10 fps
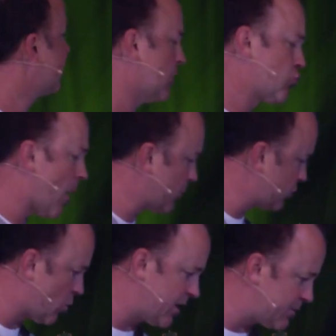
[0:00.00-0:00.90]
Is it, drop
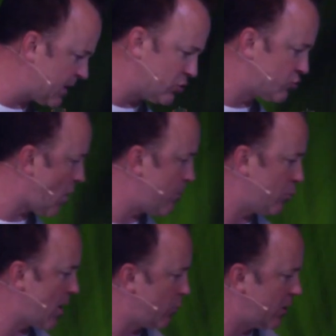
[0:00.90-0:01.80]
those weights, man. Just drop
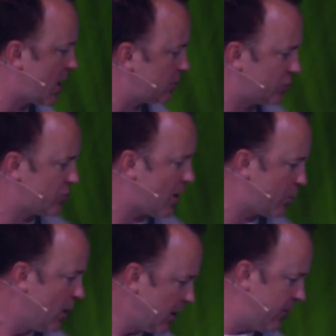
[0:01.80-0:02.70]
them right where you're at. Just drop them.